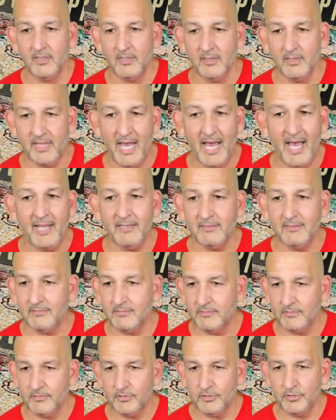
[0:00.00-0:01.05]
that
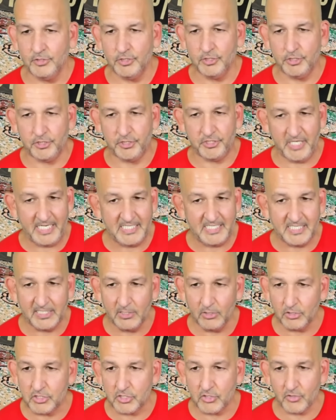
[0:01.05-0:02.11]
Jayson
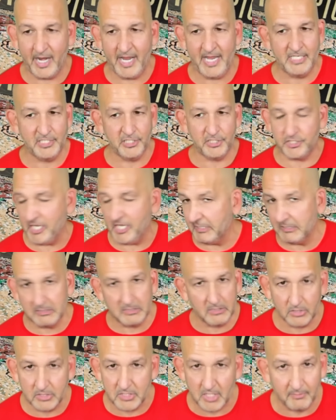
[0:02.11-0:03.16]
looks great and Jaylen
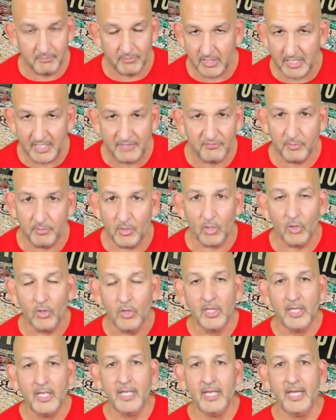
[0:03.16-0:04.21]
looks unbelievable.
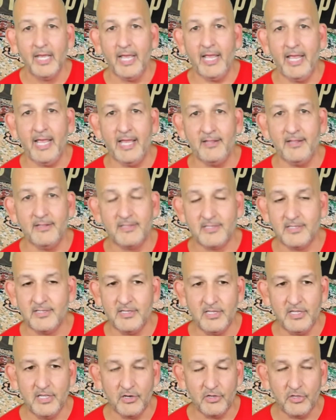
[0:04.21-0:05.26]
And
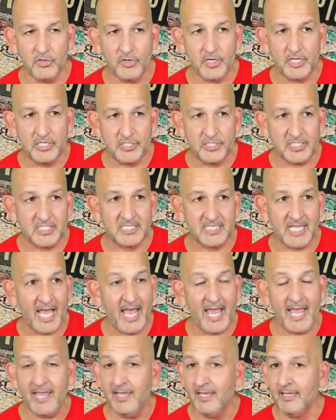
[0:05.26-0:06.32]
you know, you can just
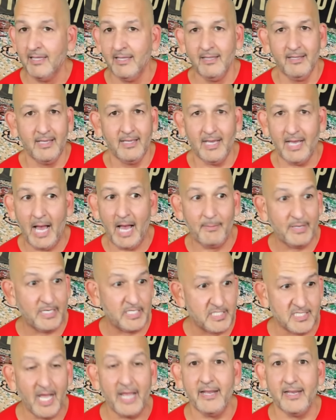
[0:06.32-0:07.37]
say, I'm
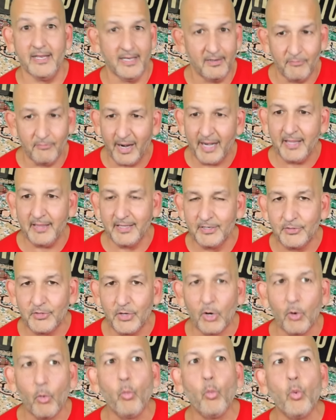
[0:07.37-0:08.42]
excited, right? There, there
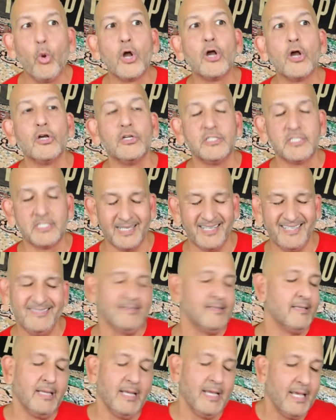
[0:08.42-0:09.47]
are words and
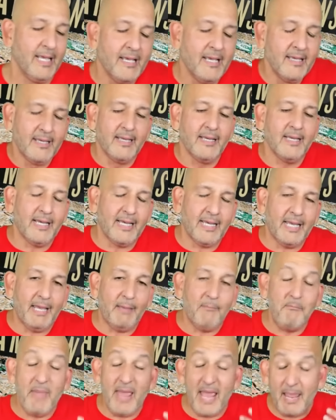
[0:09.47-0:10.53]
it
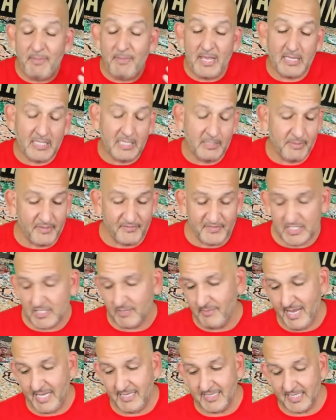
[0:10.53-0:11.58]
may be a little bit of a
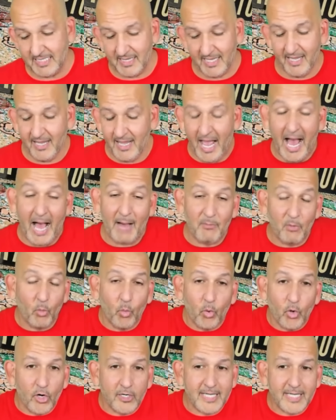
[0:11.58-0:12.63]
semantic thing. I'm a
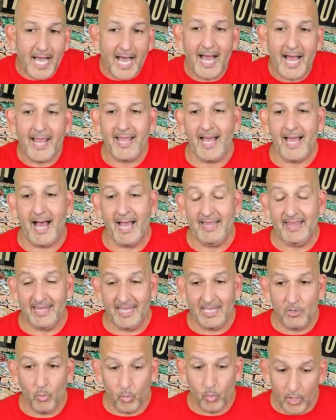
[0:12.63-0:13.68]
word guy. I
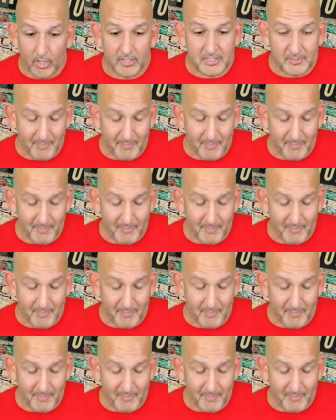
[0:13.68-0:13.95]
think words